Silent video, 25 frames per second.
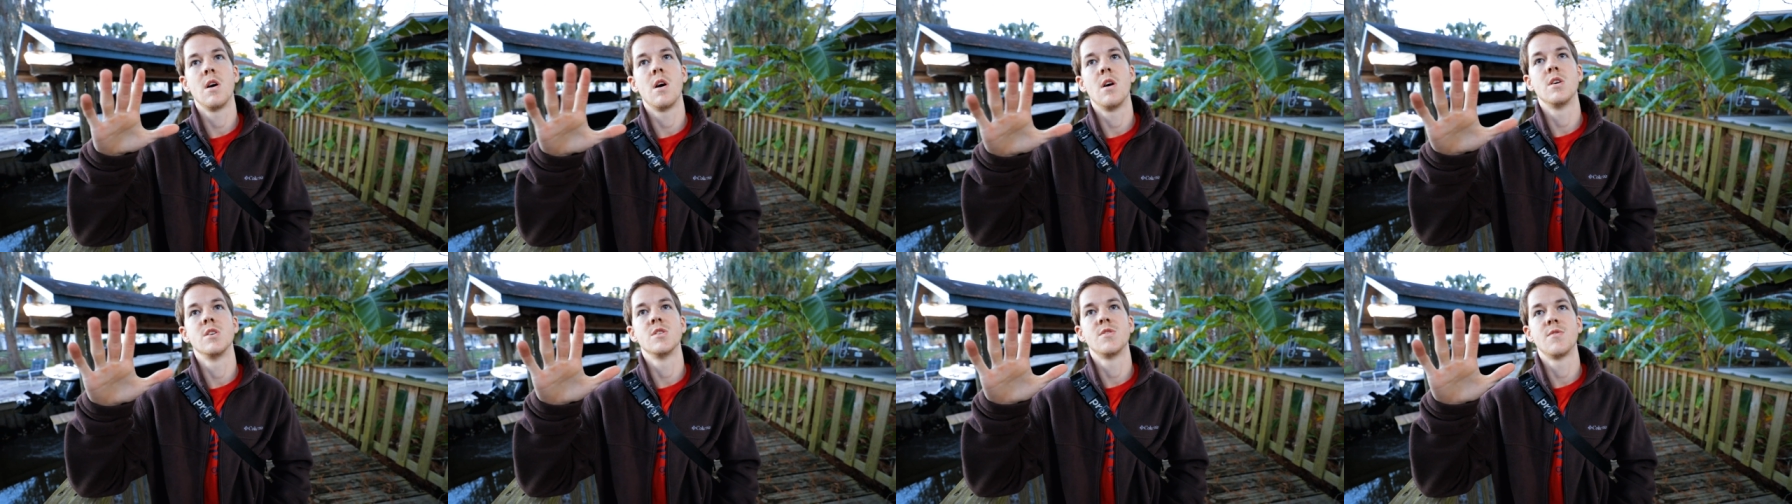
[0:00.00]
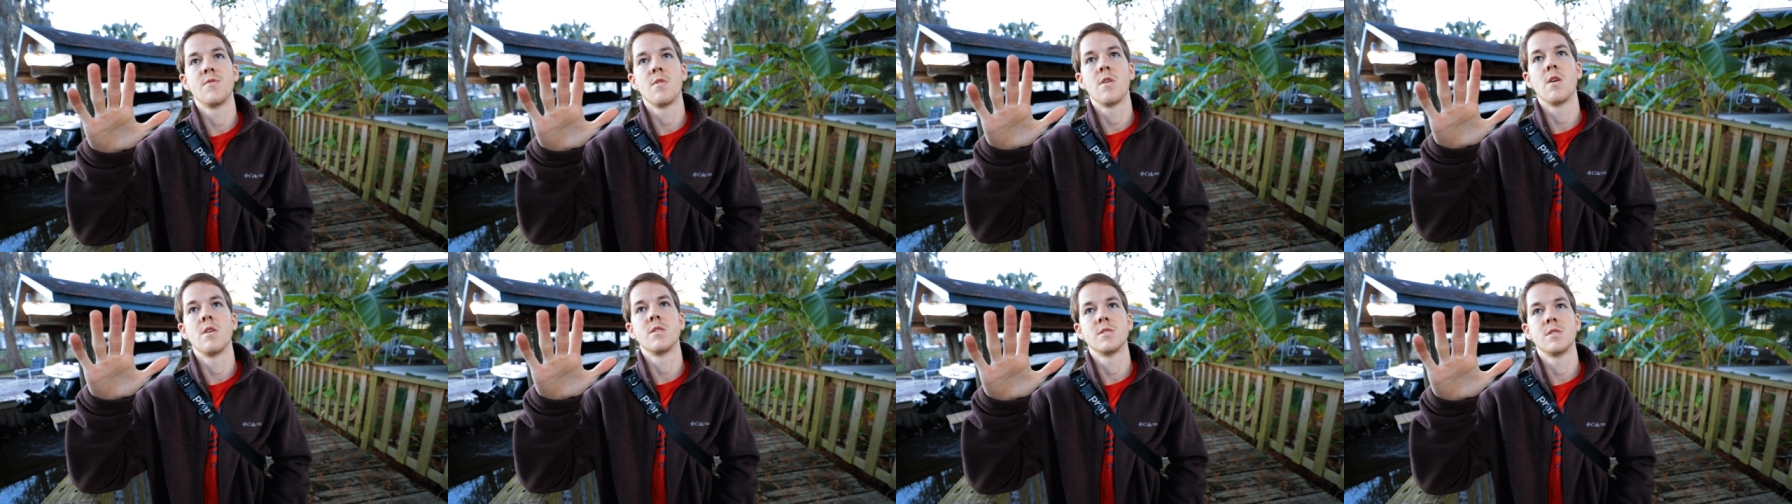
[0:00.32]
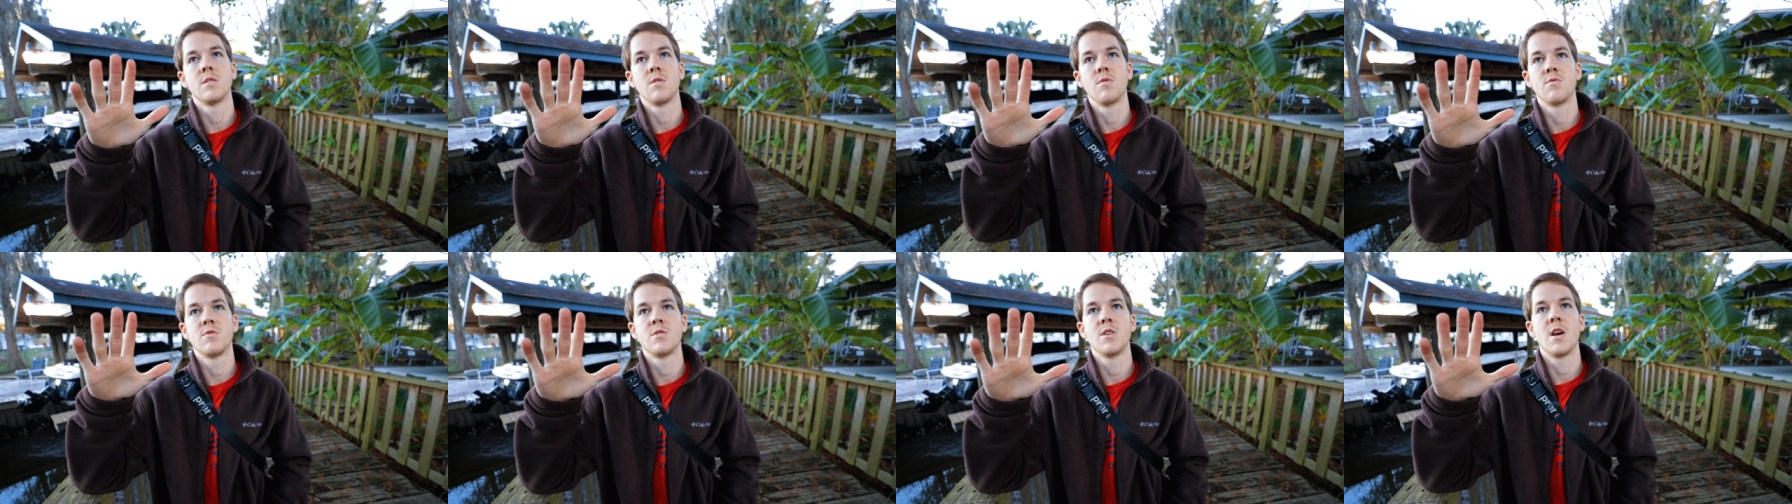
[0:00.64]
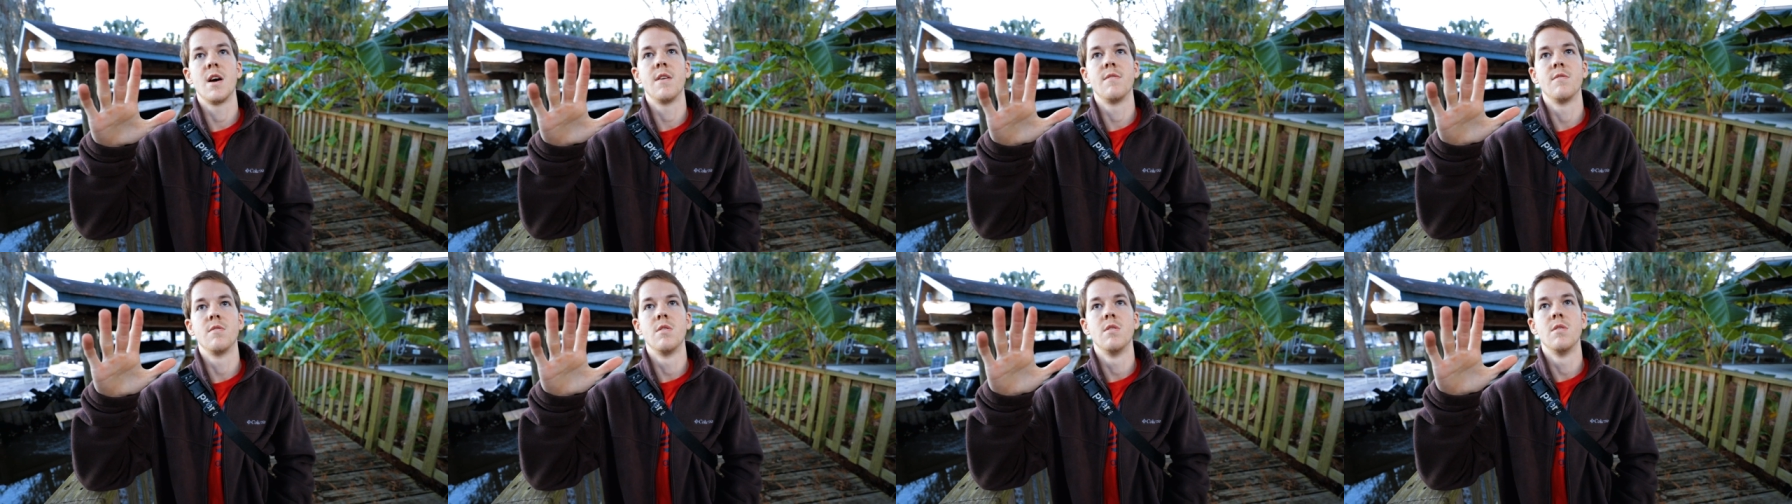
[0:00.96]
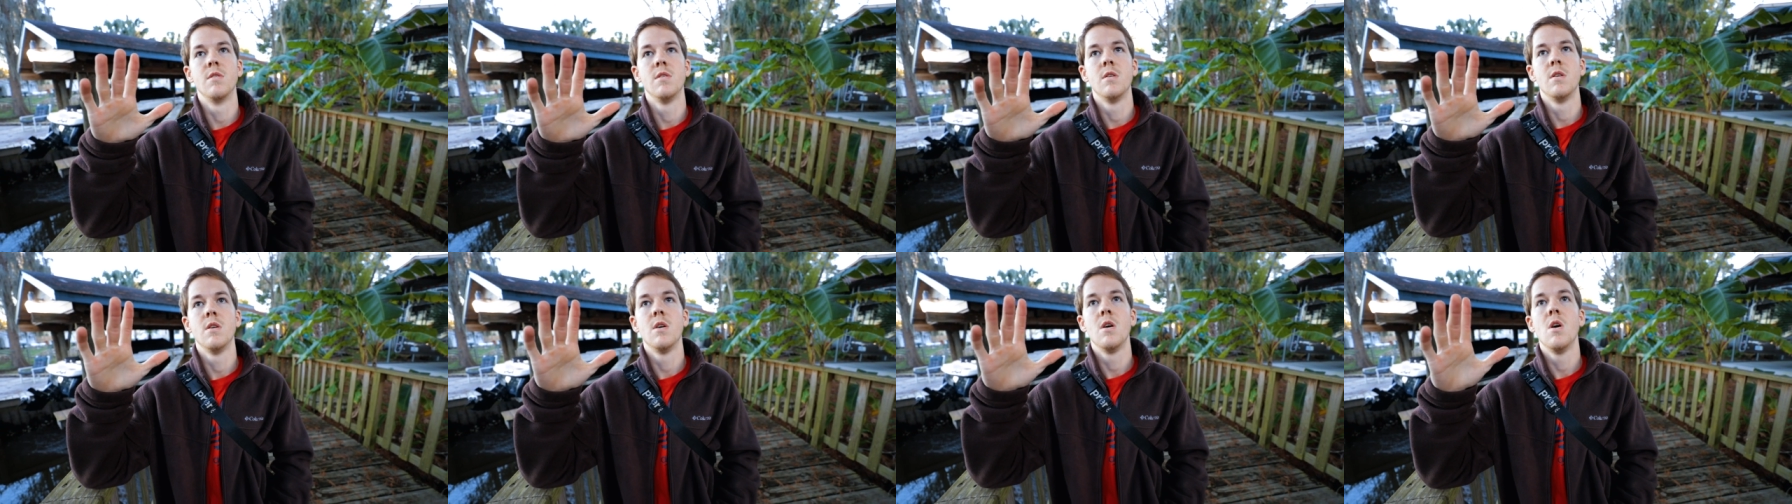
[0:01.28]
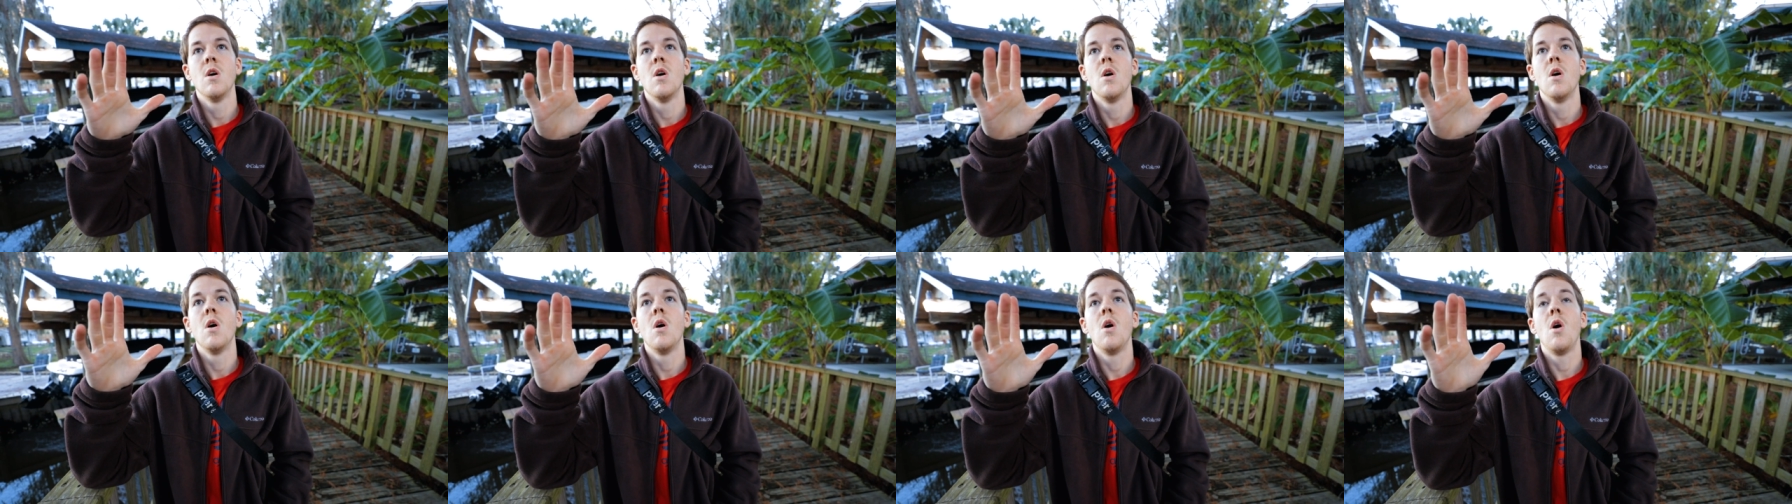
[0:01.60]
dollars for us to travel.
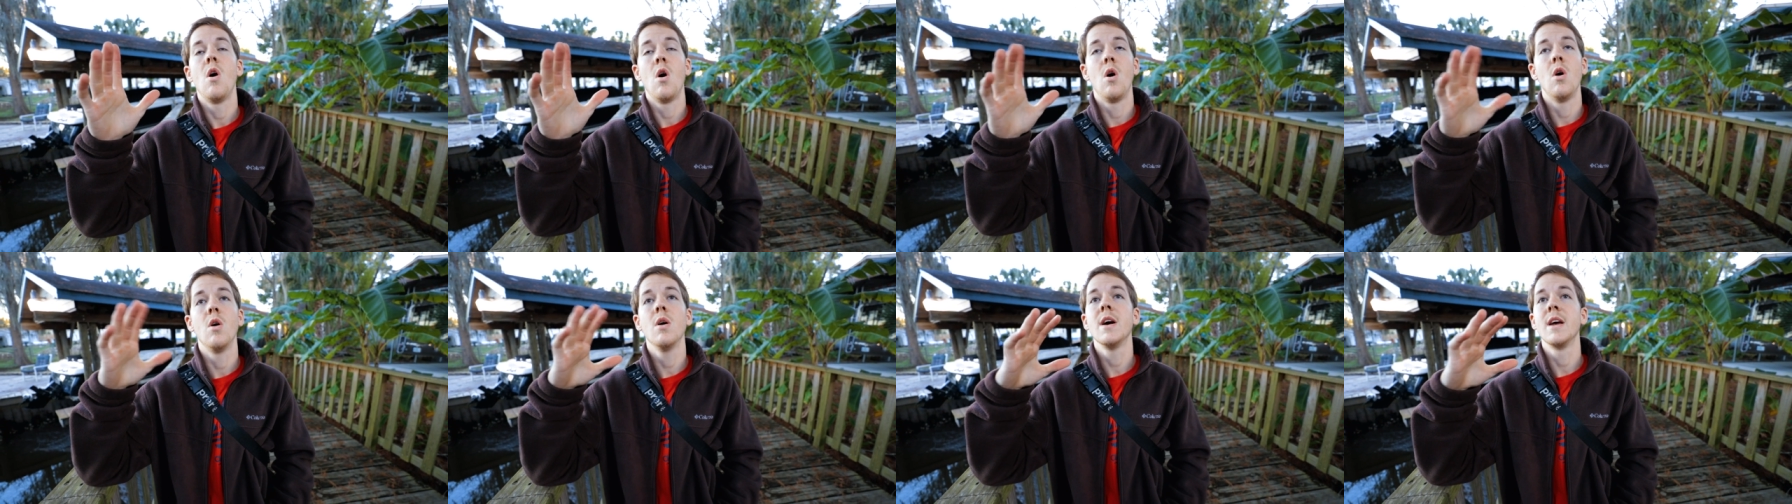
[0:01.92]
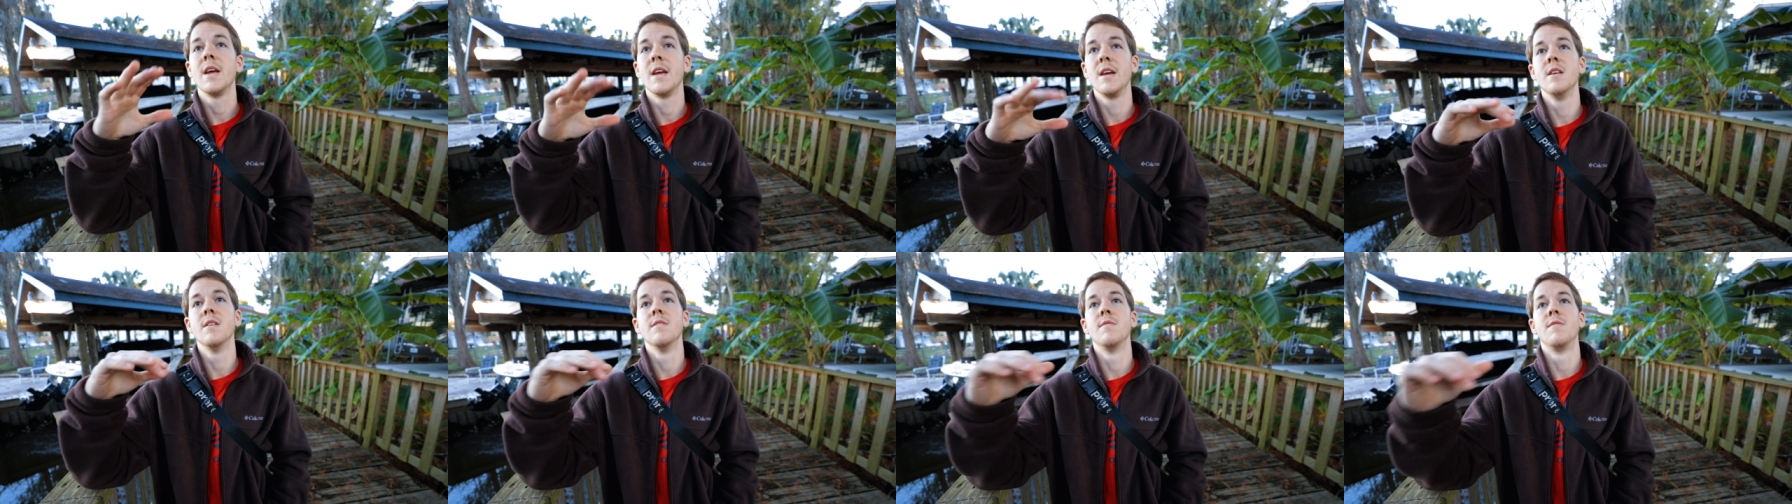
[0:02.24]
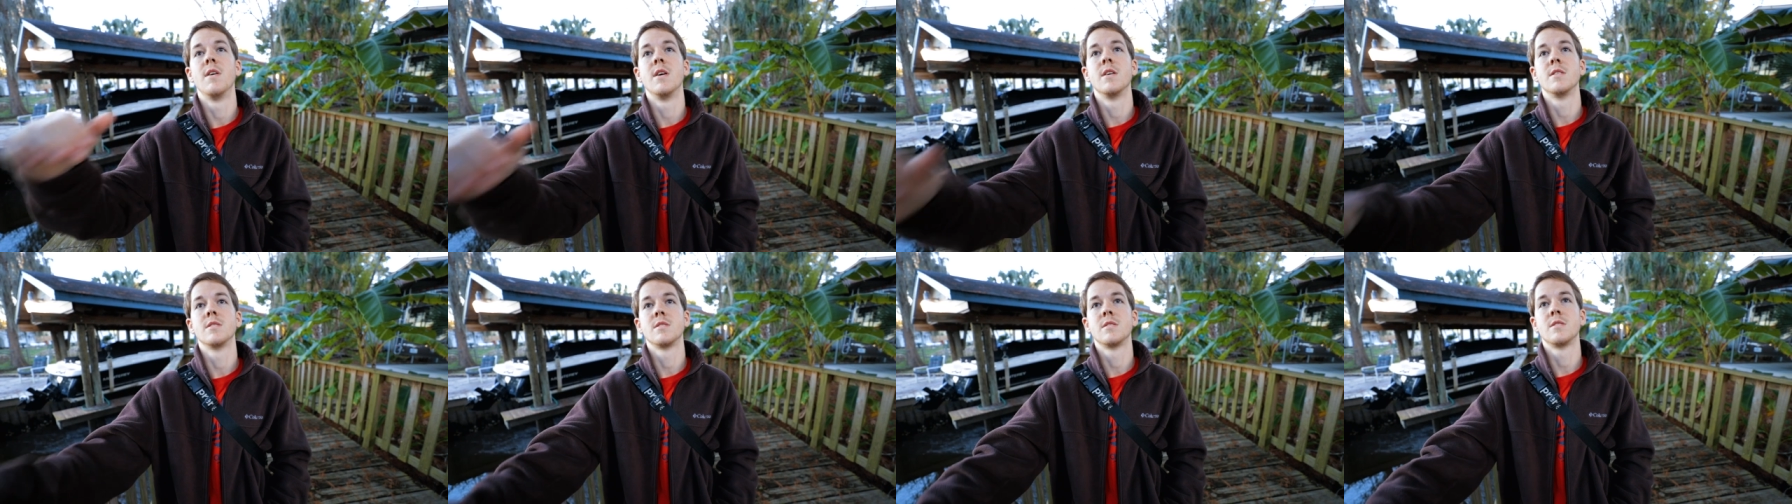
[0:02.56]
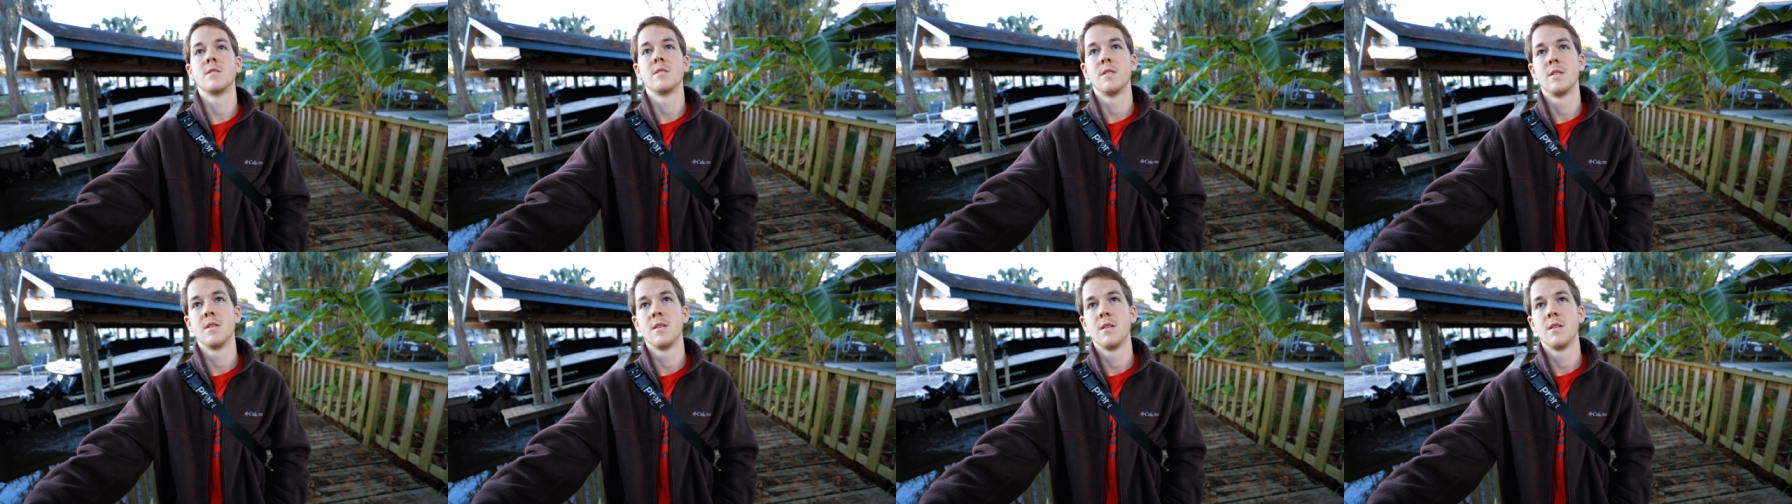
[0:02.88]
Really? All eight of us.